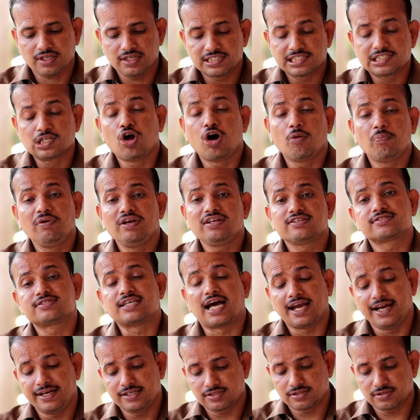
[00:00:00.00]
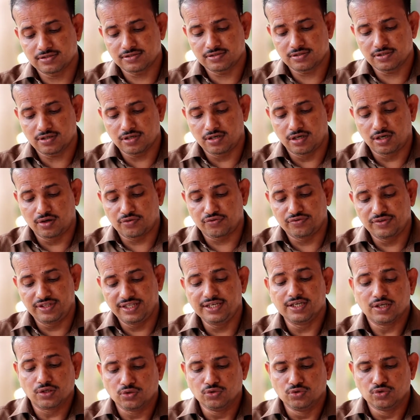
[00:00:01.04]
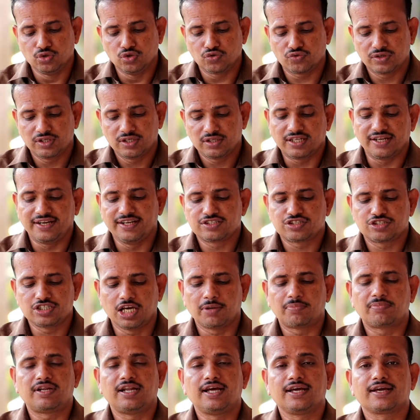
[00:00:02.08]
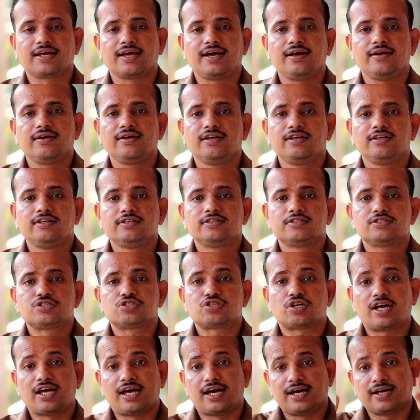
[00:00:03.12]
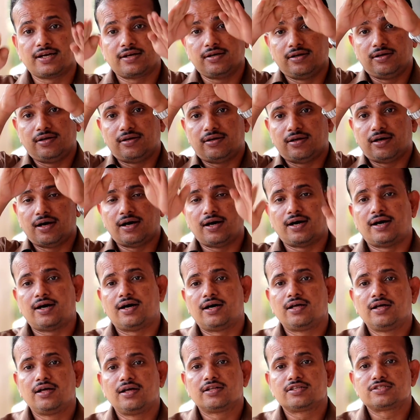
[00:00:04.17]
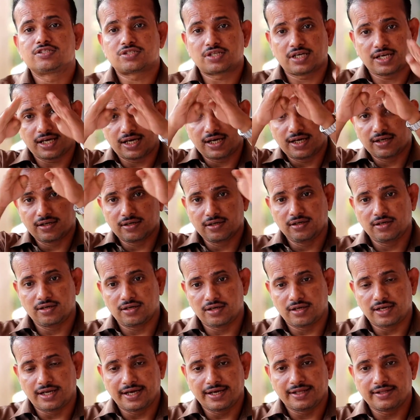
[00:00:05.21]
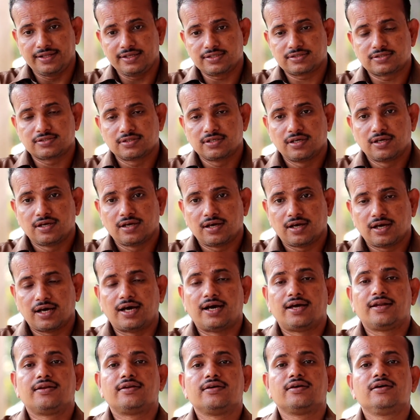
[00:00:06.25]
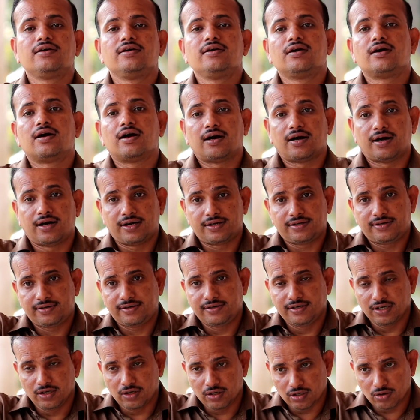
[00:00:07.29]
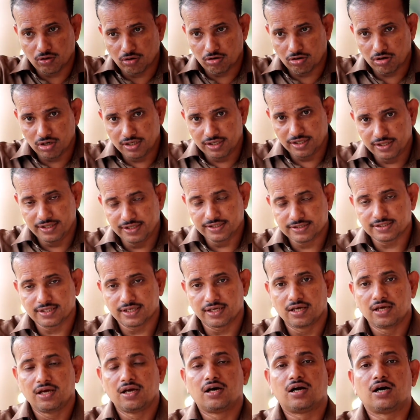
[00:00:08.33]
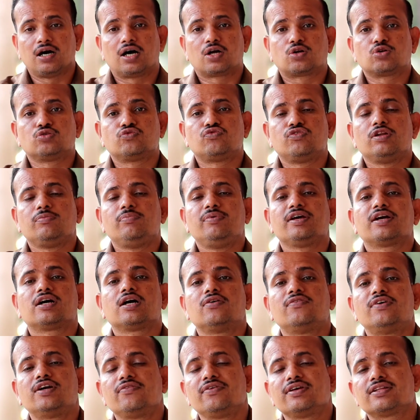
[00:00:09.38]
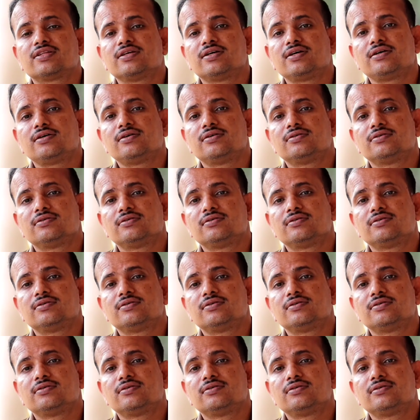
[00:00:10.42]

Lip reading: sloping sides of the roof that is shaped like a triangle. Triangle like this, and all this roof will be covered with